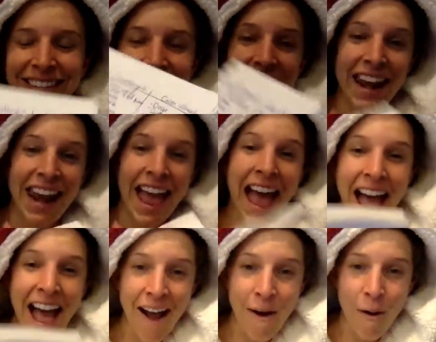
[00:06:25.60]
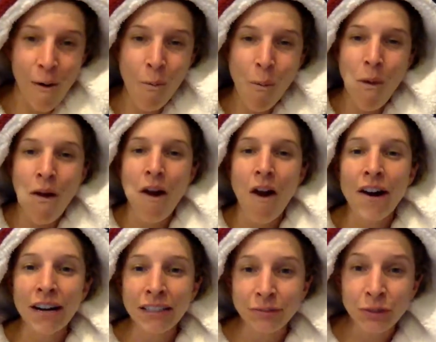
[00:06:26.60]
Now,
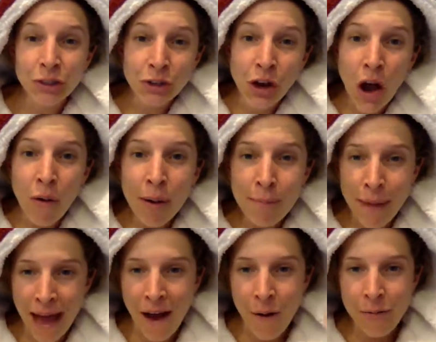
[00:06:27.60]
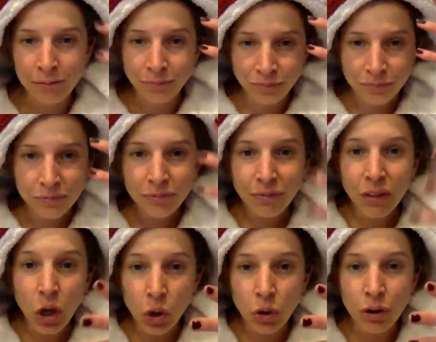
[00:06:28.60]
you can go about
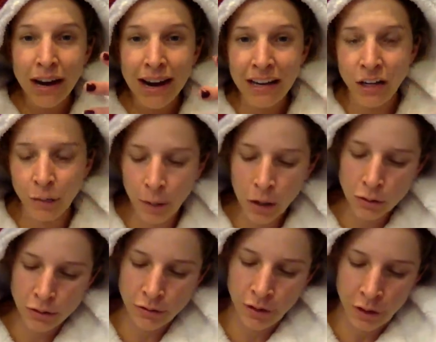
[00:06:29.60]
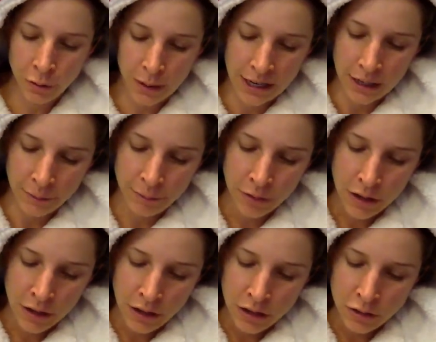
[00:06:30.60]
creating your posts for the week.
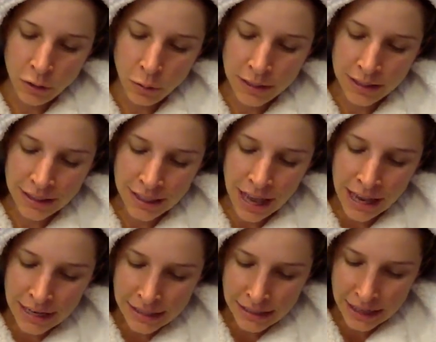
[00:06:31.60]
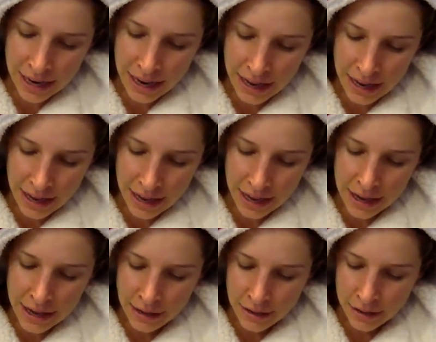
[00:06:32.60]
So
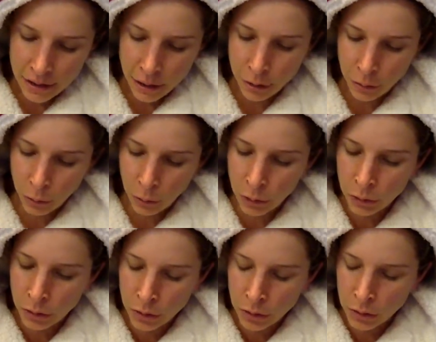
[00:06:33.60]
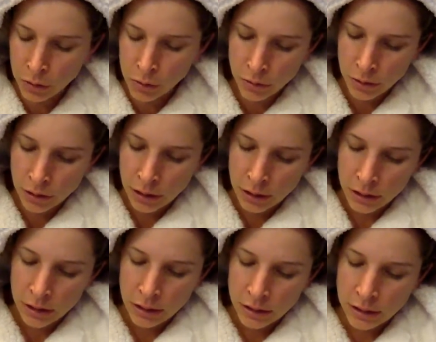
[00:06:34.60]
Sunday through
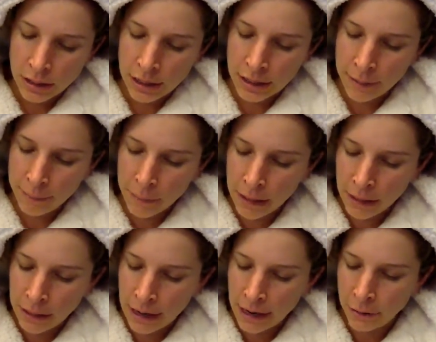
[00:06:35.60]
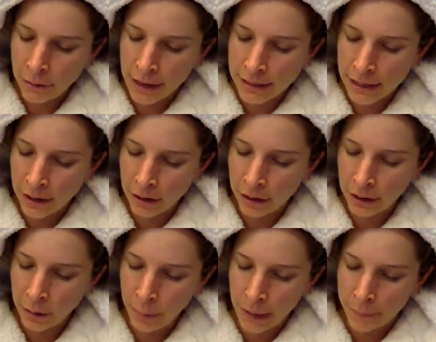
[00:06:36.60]
Sunday, Monday, write down on
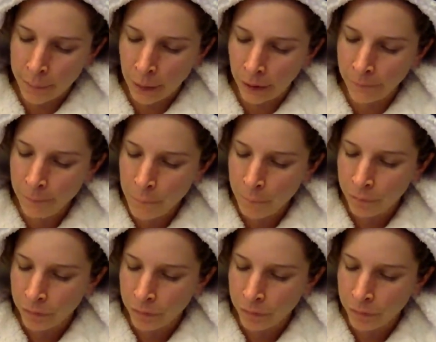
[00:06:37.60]
your paper,